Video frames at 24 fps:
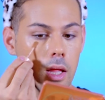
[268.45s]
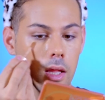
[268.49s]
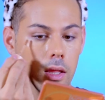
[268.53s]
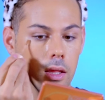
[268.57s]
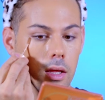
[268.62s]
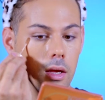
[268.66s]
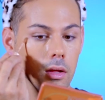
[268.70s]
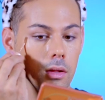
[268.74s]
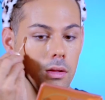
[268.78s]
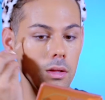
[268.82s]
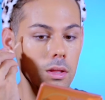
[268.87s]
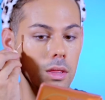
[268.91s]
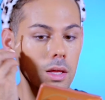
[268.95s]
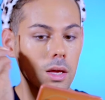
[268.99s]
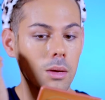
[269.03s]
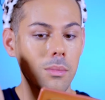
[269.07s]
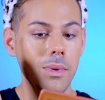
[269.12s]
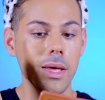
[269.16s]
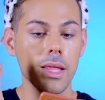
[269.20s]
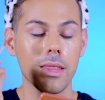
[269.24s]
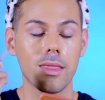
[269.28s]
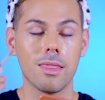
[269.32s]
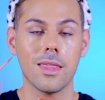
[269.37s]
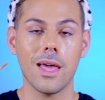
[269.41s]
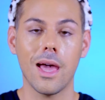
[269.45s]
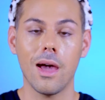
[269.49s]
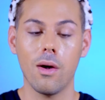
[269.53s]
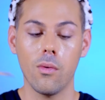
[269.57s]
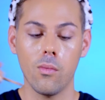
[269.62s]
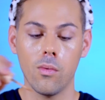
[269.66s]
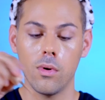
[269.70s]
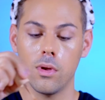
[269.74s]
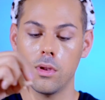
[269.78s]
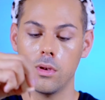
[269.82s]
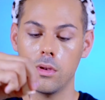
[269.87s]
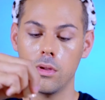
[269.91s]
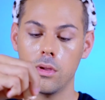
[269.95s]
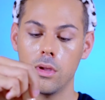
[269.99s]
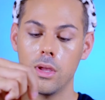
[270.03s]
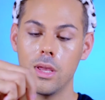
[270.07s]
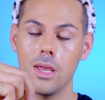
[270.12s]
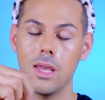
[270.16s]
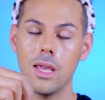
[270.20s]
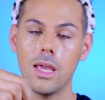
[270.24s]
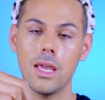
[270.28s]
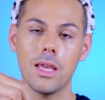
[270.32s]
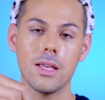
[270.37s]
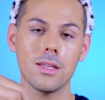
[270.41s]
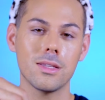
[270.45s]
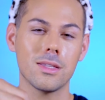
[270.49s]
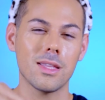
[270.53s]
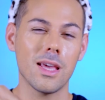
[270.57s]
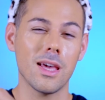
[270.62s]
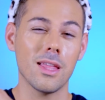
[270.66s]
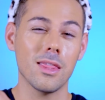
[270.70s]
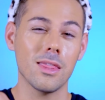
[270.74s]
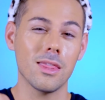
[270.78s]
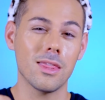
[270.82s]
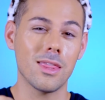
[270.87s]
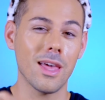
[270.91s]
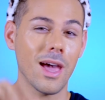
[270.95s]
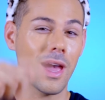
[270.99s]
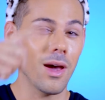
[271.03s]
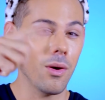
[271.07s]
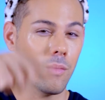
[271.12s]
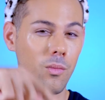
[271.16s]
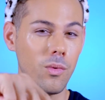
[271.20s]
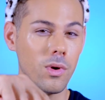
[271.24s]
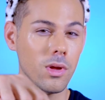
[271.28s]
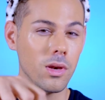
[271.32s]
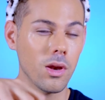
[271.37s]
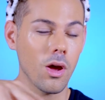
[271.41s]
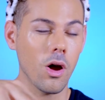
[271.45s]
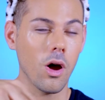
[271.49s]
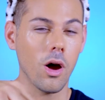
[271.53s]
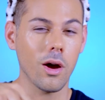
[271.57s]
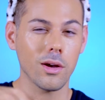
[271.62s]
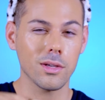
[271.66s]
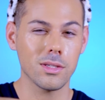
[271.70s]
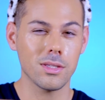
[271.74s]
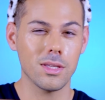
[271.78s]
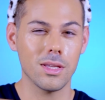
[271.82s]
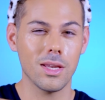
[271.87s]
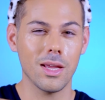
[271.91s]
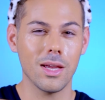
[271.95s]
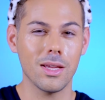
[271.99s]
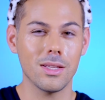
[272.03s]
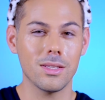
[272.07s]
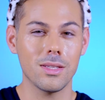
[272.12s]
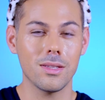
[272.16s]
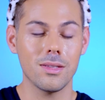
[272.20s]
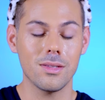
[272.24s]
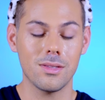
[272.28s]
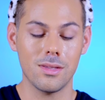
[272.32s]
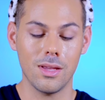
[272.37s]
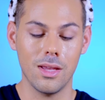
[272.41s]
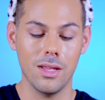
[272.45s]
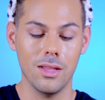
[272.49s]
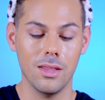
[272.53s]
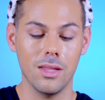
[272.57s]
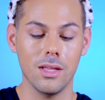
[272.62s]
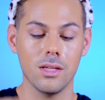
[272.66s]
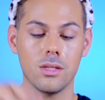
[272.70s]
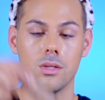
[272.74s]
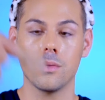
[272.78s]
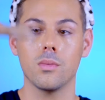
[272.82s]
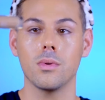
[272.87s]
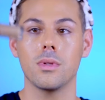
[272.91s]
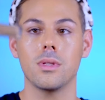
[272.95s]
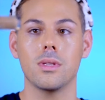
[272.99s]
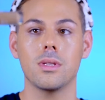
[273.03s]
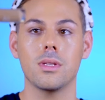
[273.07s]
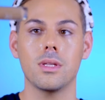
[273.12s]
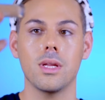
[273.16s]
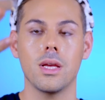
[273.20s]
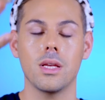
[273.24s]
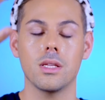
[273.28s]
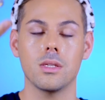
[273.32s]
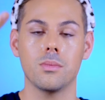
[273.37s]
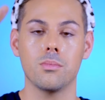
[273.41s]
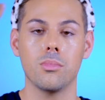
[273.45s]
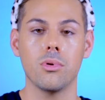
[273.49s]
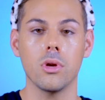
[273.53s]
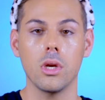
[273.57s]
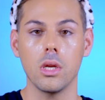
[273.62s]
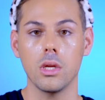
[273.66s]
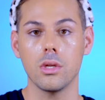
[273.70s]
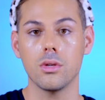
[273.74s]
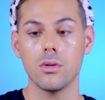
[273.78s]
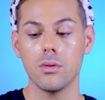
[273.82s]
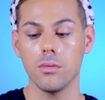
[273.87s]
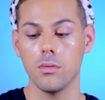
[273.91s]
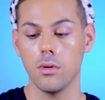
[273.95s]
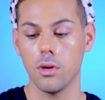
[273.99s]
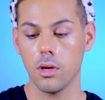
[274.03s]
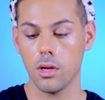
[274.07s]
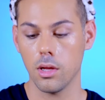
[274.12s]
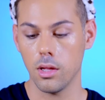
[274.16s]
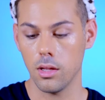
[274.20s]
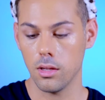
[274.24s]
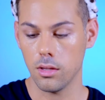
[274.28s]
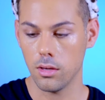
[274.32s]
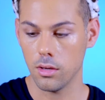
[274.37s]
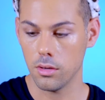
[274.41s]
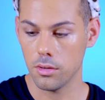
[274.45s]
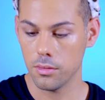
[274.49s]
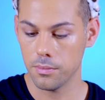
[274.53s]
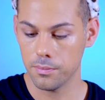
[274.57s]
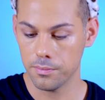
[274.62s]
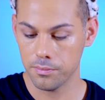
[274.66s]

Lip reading: The only thing about that one is that that one oxidizes and this one stays pretty true to color.